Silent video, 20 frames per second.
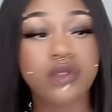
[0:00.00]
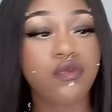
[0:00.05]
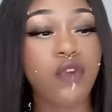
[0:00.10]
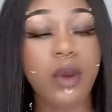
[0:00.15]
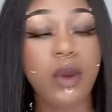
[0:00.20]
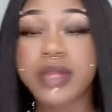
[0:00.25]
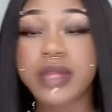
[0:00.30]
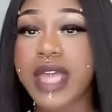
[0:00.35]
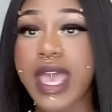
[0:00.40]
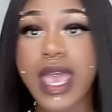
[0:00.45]

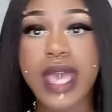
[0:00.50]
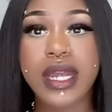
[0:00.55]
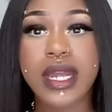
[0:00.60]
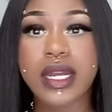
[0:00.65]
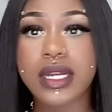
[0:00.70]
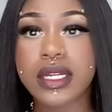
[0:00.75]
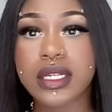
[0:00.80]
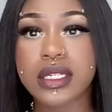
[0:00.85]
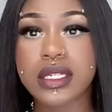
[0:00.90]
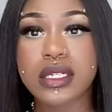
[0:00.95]
from the
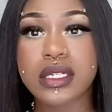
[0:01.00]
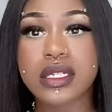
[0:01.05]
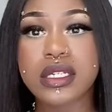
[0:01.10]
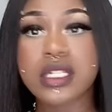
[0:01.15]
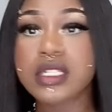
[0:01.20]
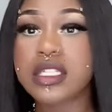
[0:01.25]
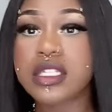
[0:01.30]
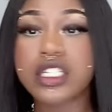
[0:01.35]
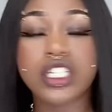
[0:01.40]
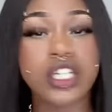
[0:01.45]
editing
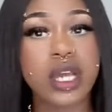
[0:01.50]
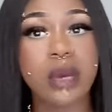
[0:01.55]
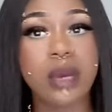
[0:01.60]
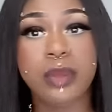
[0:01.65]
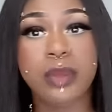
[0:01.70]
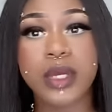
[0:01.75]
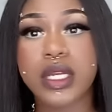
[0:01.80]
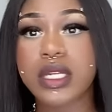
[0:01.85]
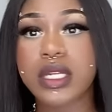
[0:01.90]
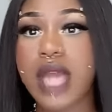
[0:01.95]
to the
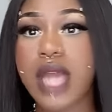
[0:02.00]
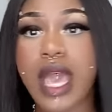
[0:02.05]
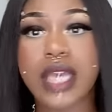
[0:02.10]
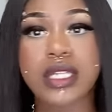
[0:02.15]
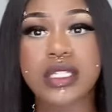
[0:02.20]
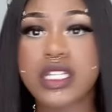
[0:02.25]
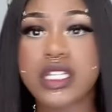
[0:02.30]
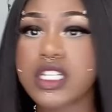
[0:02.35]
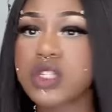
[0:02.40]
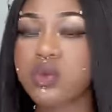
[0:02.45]
jumping,
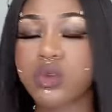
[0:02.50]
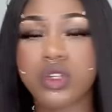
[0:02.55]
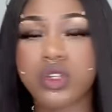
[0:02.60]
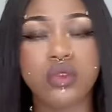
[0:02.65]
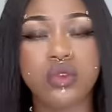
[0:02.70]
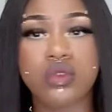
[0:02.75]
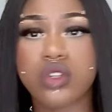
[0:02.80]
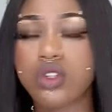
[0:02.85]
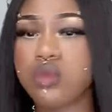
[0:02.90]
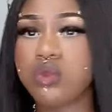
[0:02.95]
like this
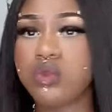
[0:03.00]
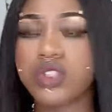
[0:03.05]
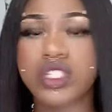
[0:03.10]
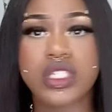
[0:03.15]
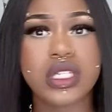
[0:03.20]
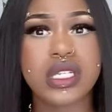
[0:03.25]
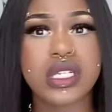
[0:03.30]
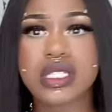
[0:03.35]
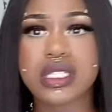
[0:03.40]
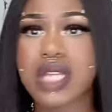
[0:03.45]
reunion was
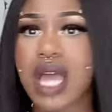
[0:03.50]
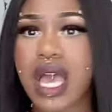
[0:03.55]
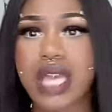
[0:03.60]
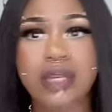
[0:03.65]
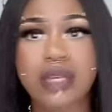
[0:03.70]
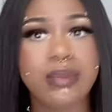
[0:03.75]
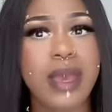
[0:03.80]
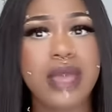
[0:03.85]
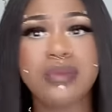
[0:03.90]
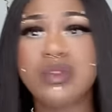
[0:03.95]
just
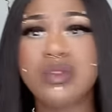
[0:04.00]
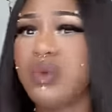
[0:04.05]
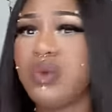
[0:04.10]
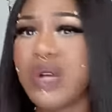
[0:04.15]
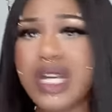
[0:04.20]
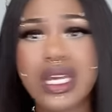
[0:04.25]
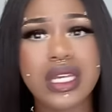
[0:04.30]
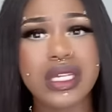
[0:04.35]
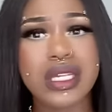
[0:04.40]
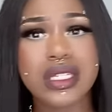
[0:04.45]
like, baby,
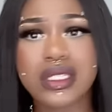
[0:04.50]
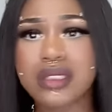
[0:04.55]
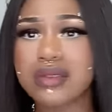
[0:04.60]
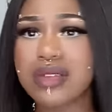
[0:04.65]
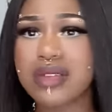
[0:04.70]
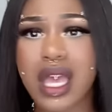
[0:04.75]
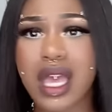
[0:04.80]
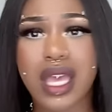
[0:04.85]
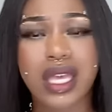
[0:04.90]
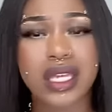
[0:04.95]
what?
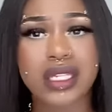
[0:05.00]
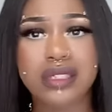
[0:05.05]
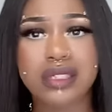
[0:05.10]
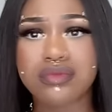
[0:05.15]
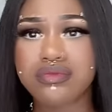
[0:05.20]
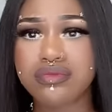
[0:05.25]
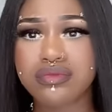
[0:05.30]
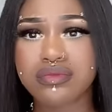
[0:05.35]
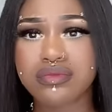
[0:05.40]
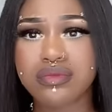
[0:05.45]
Like
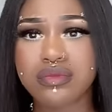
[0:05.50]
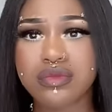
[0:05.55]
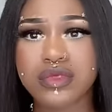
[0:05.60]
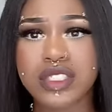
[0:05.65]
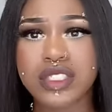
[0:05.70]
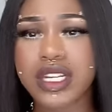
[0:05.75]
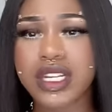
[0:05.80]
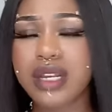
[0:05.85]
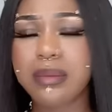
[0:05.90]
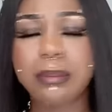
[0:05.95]

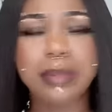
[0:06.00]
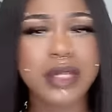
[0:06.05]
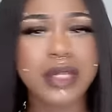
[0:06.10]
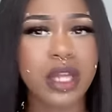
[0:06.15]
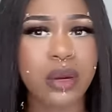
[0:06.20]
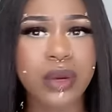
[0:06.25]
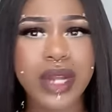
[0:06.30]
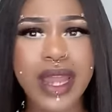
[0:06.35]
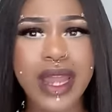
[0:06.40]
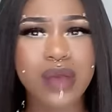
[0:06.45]
to them
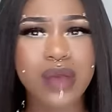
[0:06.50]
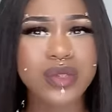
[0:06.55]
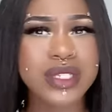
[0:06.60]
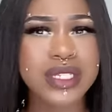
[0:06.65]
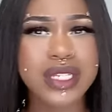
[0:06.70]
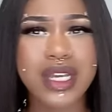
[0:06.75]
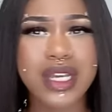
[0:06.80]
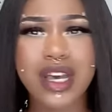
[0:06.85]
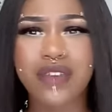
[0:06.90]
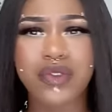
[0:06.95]
blurring out
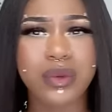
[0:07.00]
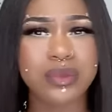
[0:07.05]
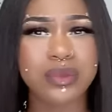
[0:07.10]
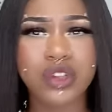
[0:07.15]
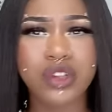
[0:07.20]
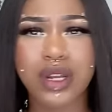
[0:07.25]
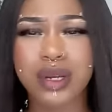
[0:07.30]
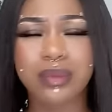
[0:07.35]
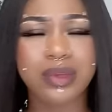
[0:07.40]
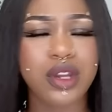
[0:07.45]
stuff and
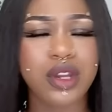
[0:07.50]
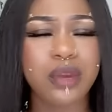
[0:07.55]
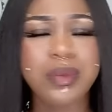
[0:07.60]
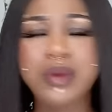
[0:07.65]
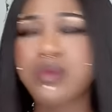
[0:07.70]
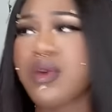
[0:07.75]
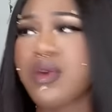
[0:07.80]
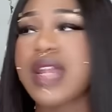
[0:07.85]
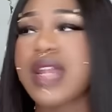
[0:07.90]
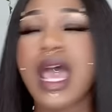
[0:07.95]
trying to blur
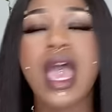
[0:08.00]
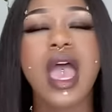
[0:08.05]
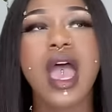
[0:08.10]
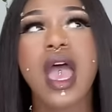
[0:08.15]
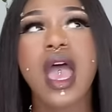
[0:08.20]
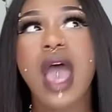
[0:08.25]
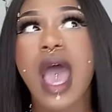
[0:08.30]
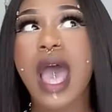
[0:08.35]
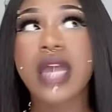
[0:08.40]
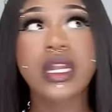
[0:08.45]
people out. Like,
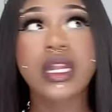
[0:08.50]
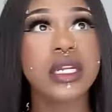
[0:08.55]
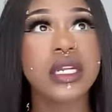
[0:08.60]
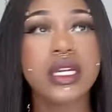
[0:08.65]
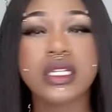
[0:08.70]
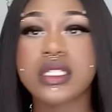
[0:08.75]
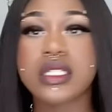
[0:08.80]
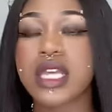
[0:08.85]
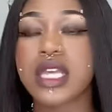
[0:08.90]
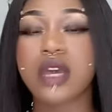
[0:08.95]
I didn't
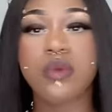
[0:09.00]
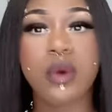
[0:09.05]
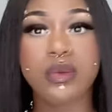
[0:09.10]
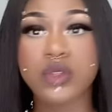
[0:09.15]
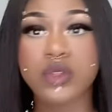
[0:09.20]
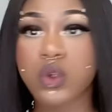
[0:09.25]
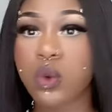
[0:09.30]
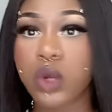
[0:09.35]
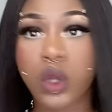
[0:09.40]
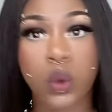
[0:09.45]
understand what
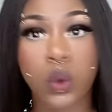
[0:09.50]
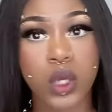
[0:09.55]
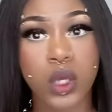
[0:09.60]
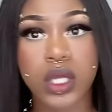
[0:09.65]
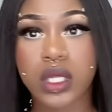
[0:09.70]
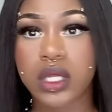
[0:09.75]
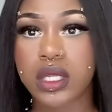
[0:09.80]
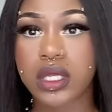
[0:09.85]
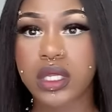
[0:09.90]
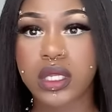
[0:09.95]
was going on.
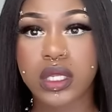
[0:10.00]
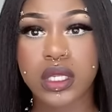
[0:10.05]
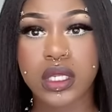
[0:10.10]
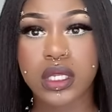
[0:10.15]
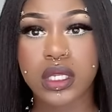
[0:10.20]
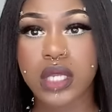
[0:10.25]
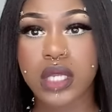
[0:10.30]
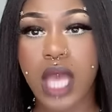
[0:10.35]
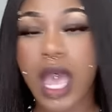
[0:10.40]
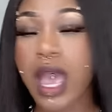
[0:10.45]

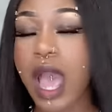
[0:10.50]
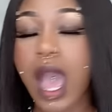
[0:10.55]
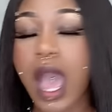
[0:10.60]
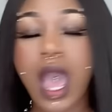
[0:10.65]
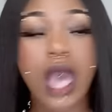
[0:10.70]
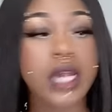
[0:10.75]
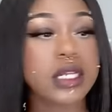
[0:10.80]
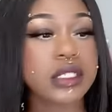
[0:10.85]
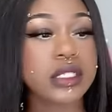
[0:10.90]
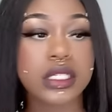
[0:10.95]
I,
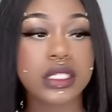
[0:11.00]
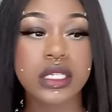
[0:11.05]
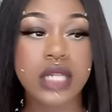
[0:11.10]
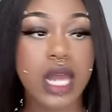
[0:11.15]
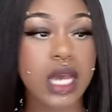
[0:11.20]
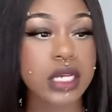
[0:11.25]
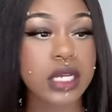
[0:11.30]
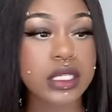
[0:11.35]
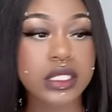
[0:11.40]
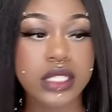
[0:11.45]
I honestly did
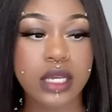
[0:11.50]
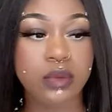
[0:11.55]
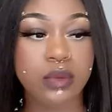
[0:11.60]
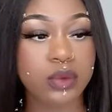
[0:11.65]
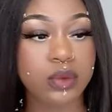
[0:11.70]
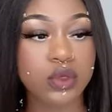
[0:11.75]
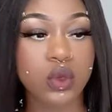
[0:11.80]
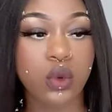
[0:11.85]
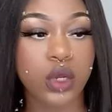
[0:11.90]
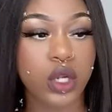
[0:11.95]
not understand
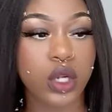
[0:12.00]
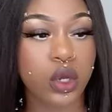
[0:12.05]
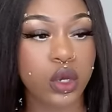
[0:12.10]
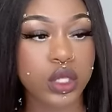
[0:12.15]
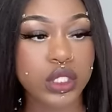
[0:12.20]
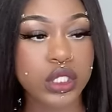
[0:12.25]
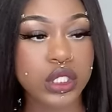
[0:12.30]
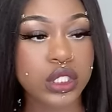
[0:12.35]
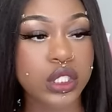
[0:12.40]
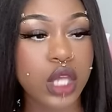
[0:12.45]
what was going
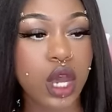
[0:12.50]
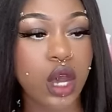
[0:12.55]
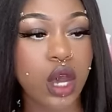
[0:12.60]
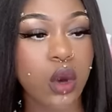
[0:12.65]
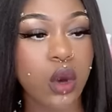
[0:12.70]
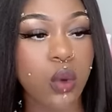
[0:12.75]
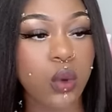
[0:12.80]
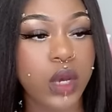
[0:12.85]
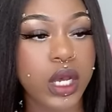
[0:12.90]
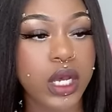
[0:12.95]
on.
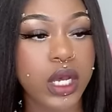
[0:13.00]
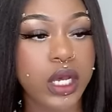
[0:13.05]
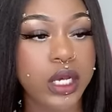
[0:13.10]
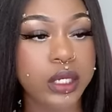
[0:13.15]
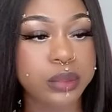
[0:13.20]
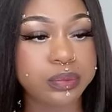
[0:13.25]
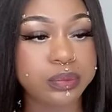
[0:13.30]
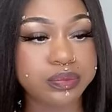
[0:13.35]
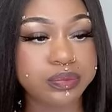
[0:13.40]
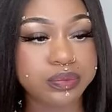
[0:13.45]
So
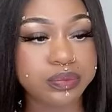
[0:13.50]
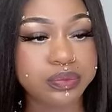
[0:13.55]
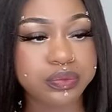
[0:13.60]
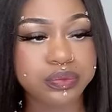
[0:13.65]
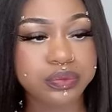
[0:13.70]
um